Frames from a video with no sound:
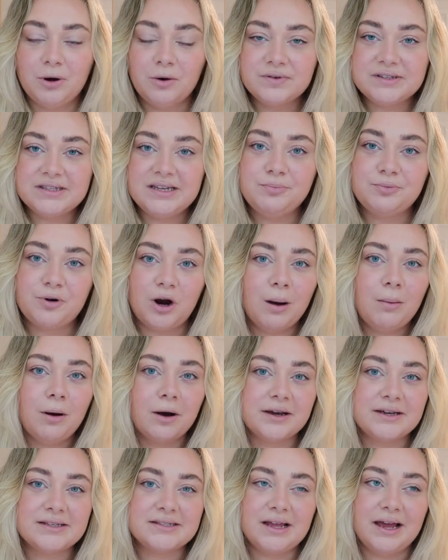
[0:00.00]
Obviously
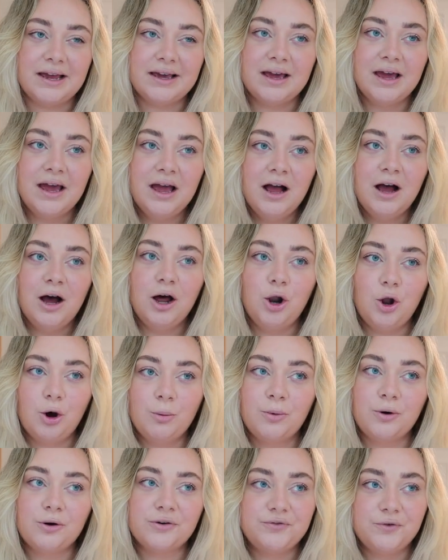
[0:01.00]
Primark is like a
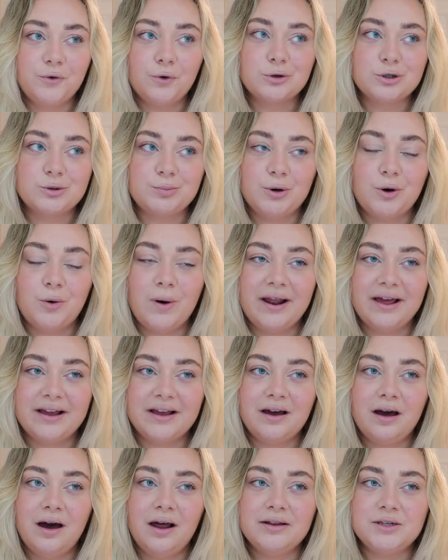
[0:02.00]
lot more affordable and I
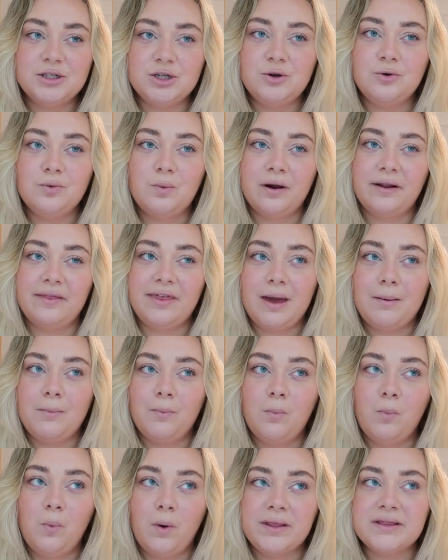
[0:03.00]
can kind of do one of
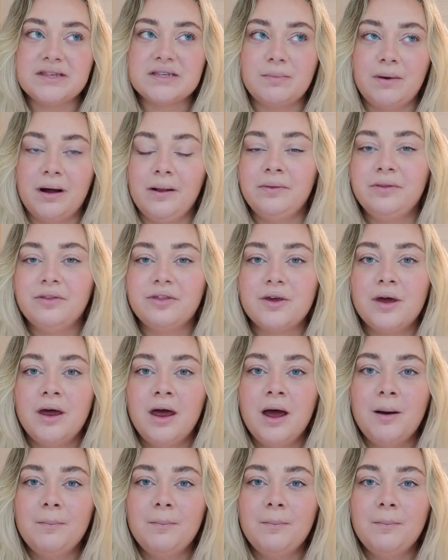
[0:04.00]
them once a month,